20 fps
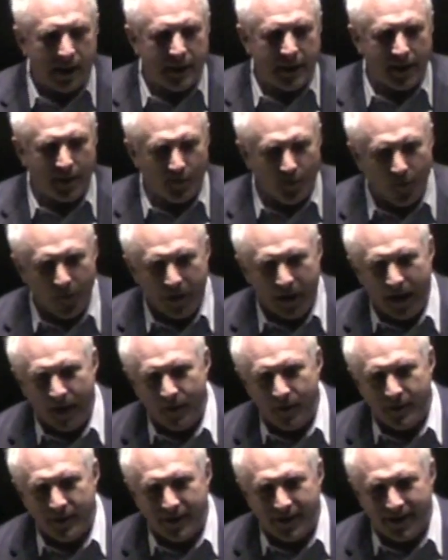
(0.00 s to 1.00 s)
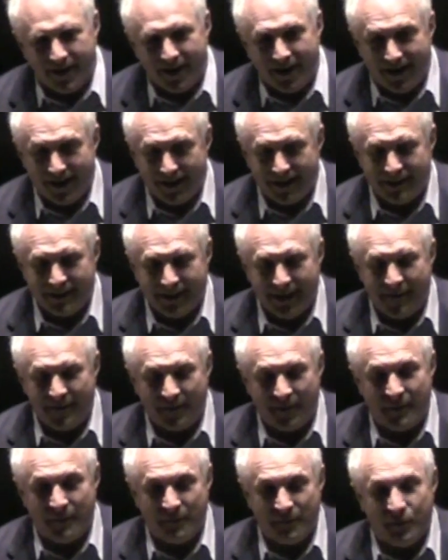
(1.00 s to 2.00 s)
They were okay with it
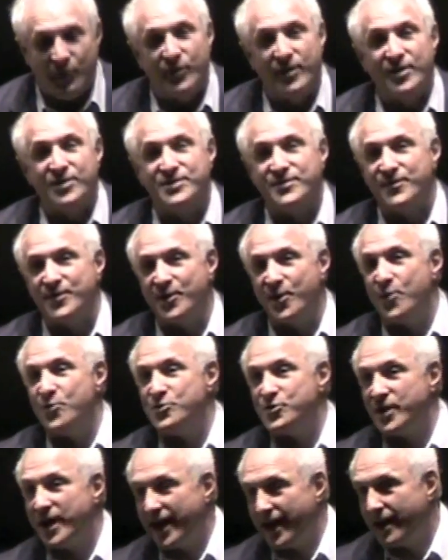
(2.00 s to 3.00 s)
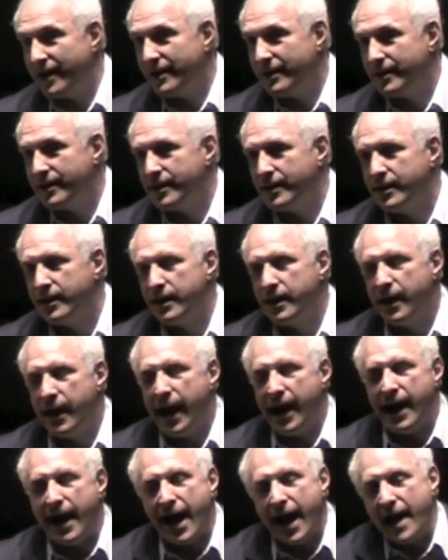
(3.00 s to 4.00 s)
after 2 years of negotiating.
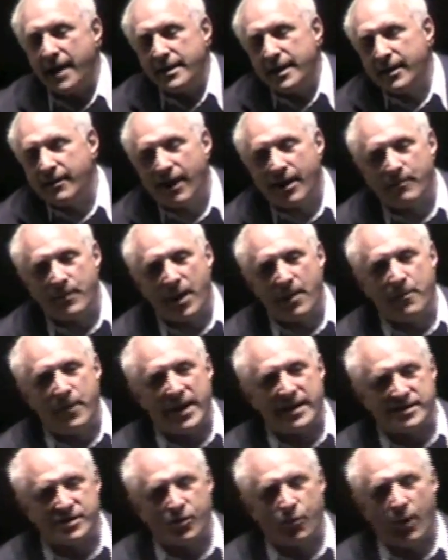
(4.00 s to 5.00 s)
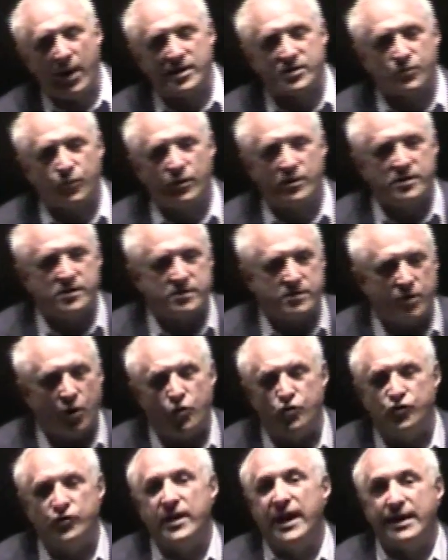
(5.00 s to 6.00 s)
And I think like my best quest was
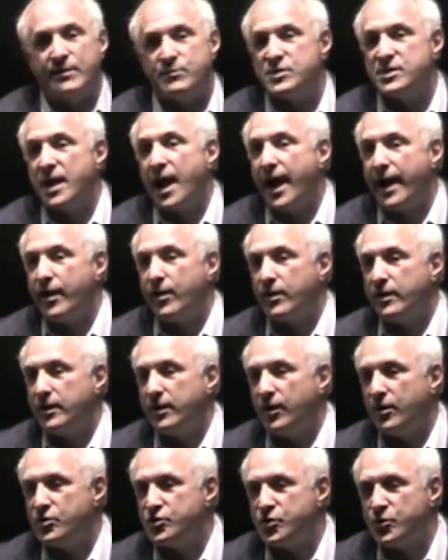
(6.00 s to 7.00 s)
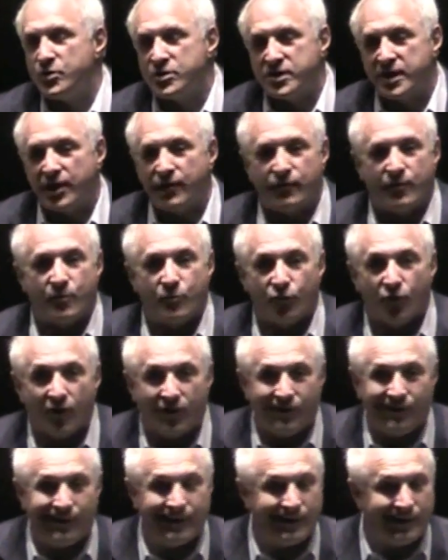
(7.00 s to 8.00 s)
Notre Dame Steiner. You know, Jewish kid from
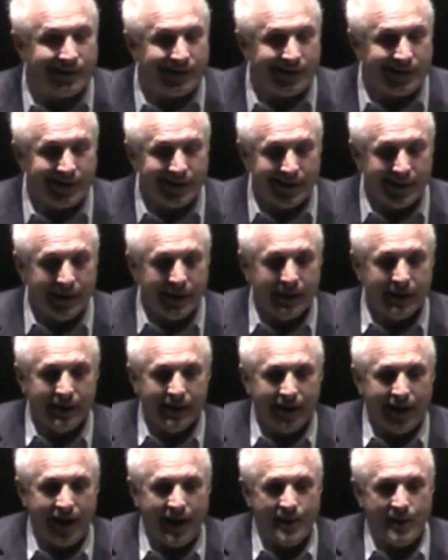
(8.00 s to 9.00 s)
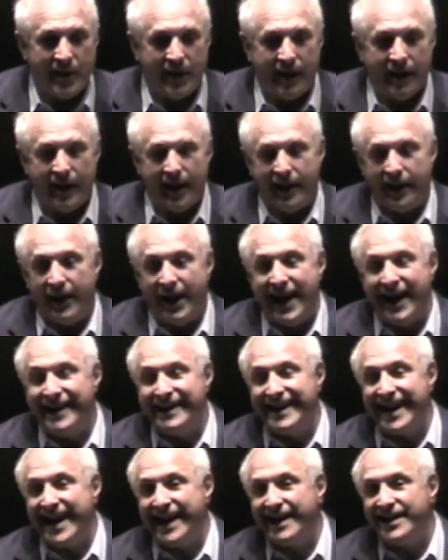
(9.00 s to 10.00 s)
Brooklyn. I mean, I
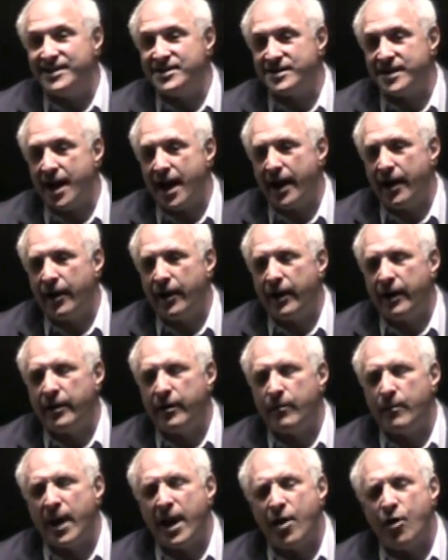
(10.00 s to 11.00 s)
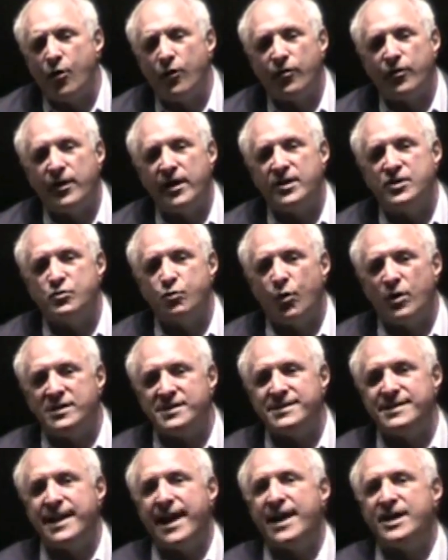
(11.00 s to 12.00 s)
had Yankee Steiner. And my whole thing is
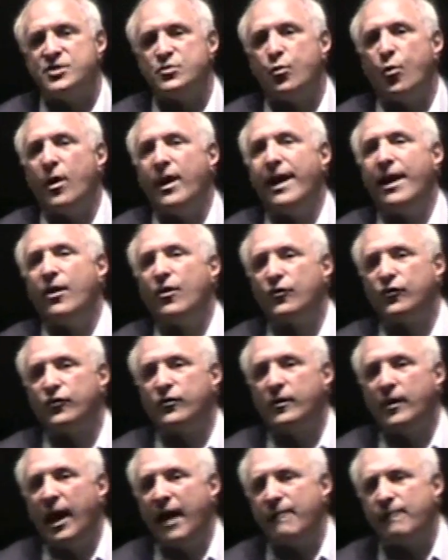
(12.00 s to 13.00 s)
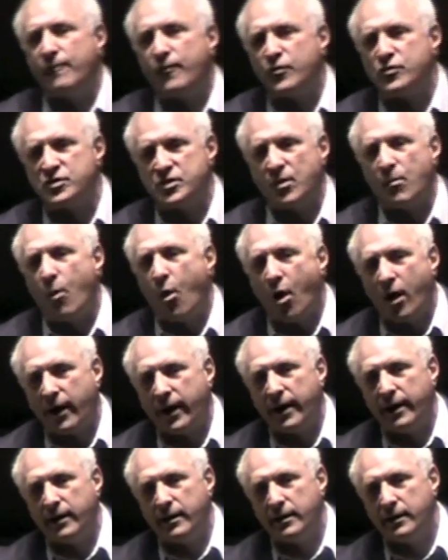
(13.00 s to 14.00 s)
what's next, what else, and first to market.